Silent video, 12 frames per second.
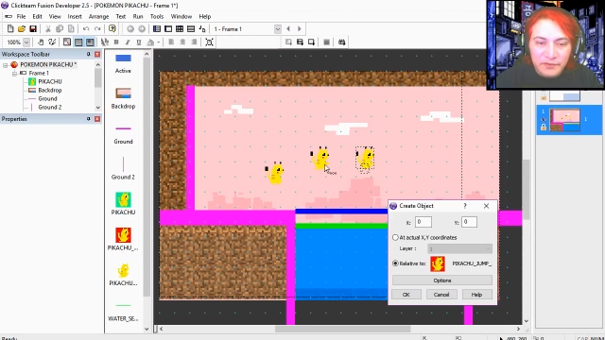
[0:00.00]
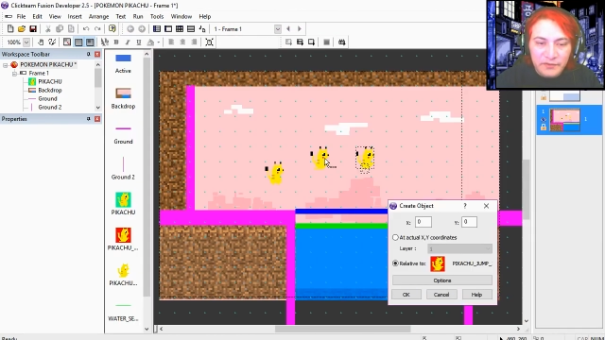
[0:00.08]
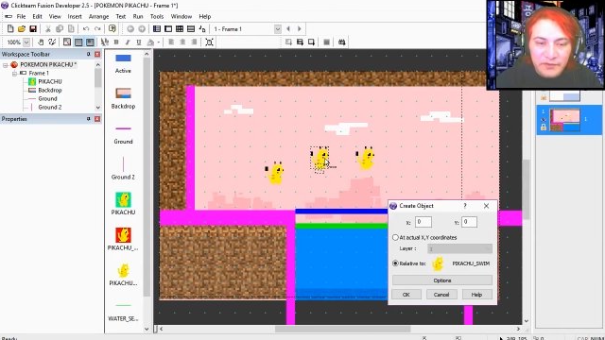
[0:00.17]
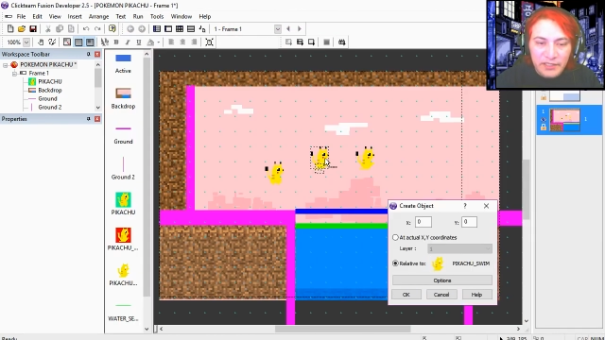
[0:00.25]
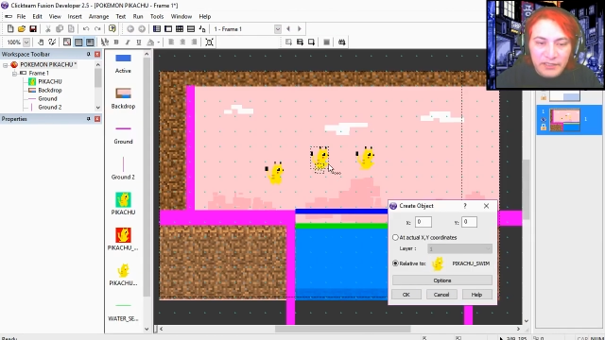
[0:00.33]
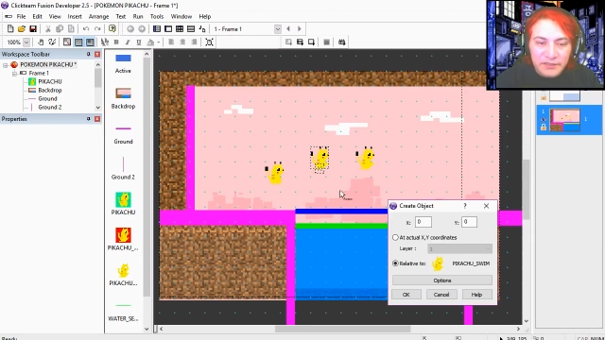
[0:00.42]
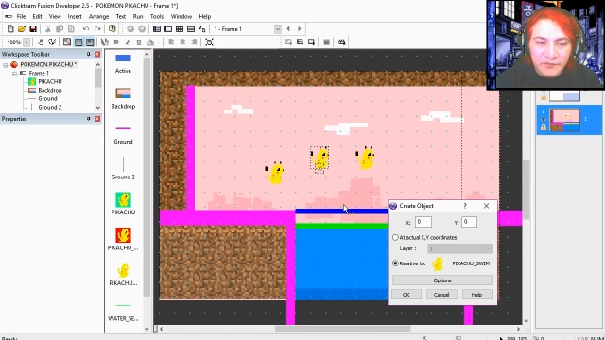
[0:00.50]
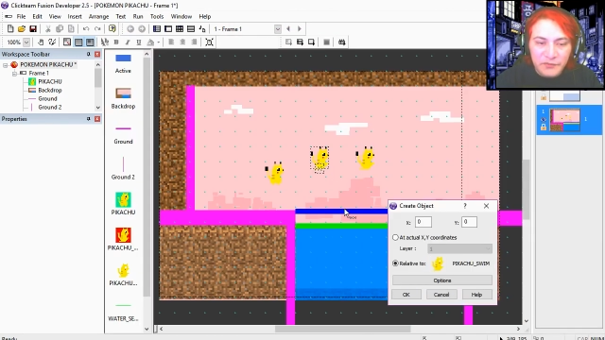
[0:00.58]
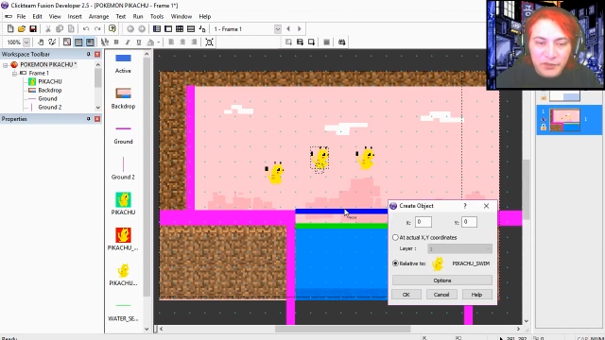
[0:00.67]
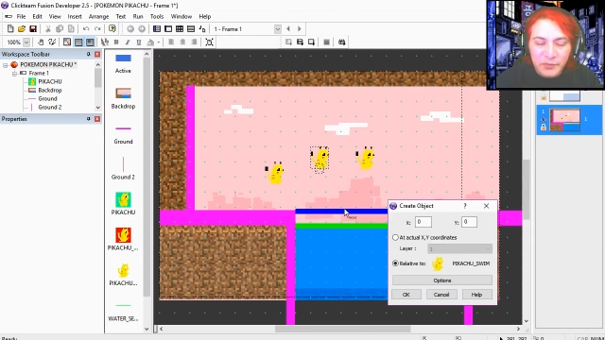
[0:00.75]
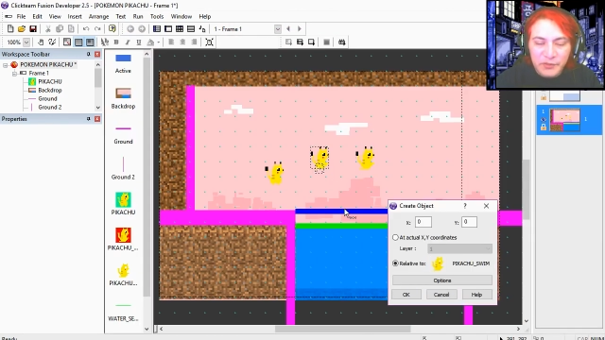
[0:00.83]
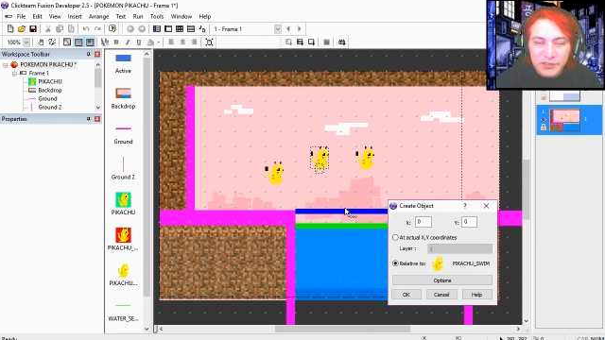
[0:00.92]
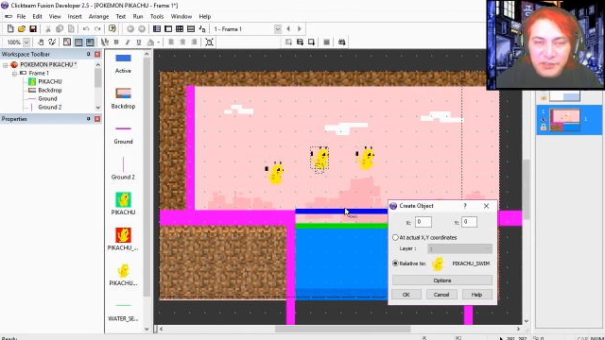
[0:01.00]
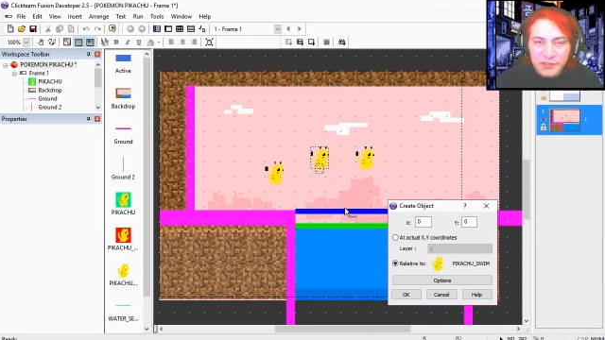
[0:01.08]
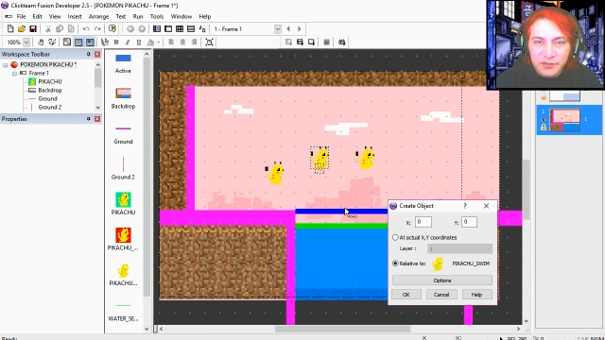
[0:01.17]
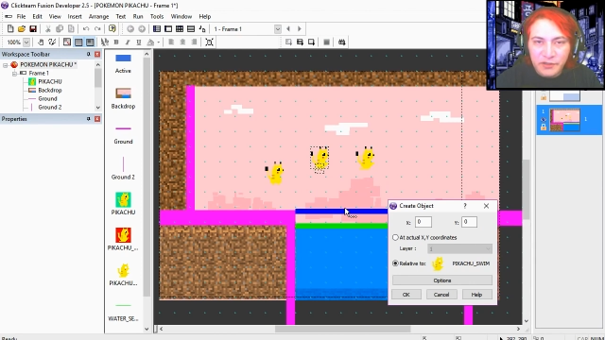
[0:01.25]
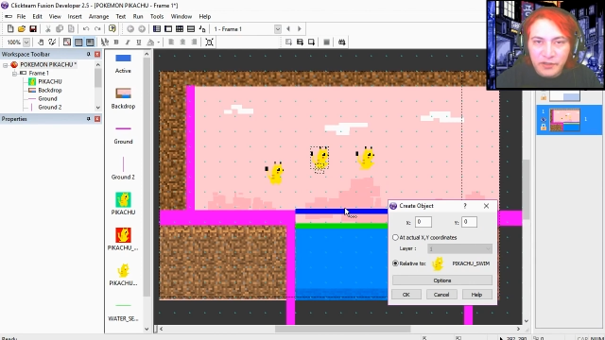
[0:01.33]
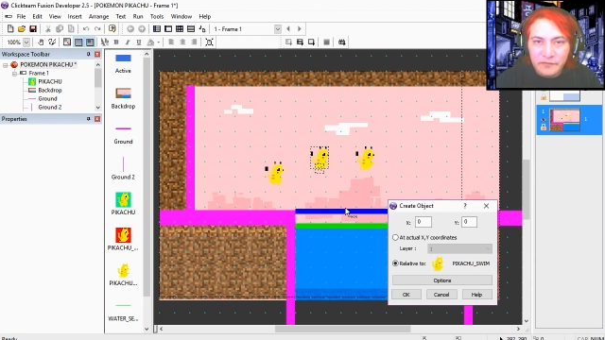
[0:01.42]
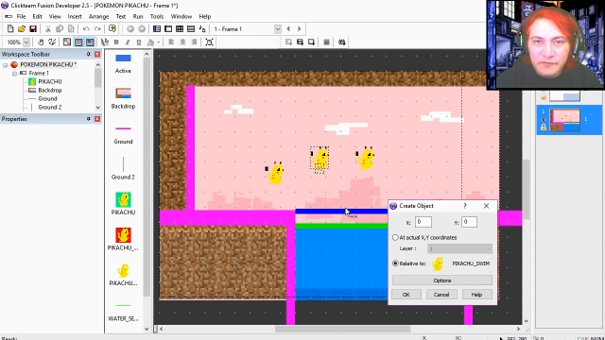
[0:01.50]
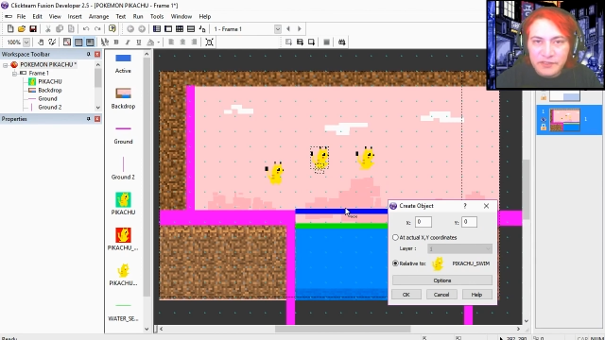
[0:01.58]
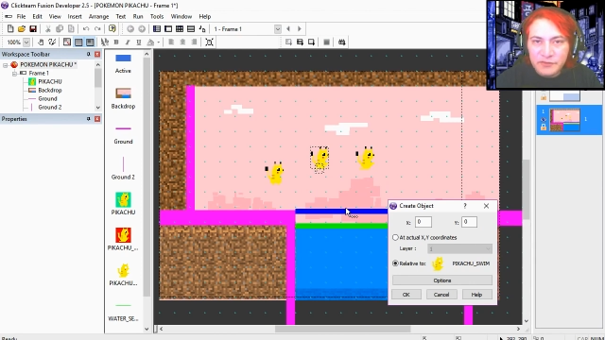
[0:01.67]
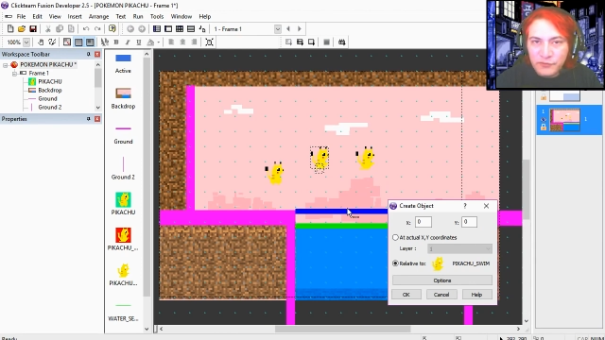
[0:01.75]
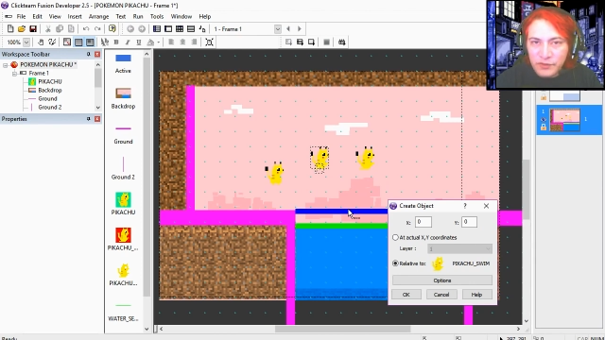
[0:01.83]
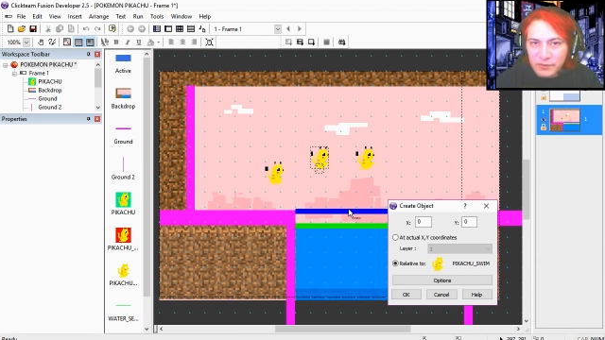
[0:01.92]
relative to the position of the
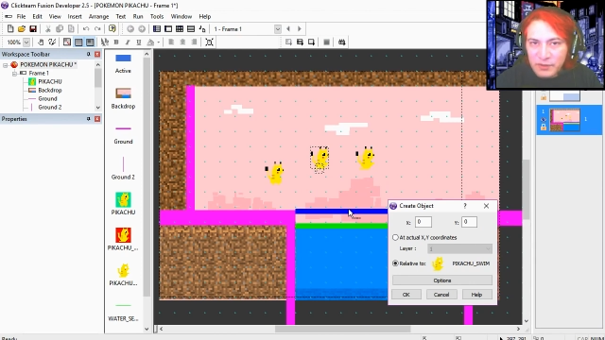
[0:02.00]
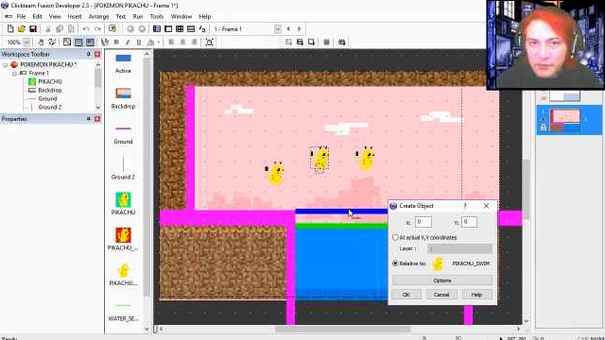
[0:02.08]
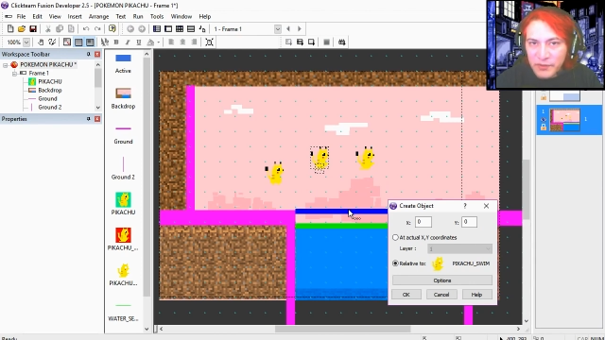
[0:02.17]
swimming